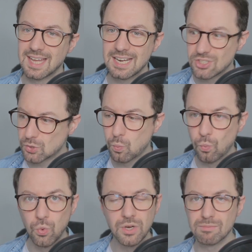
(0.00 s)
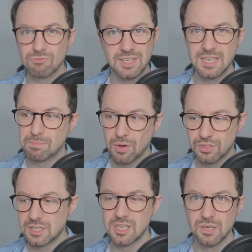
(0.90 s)
that it just wouldn't really
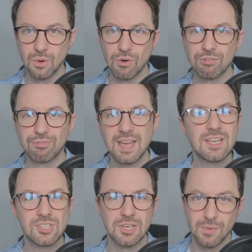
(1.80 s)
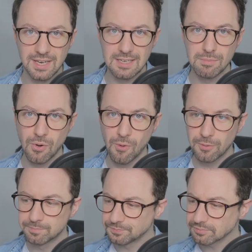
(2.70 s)
bother you or faze you anymore.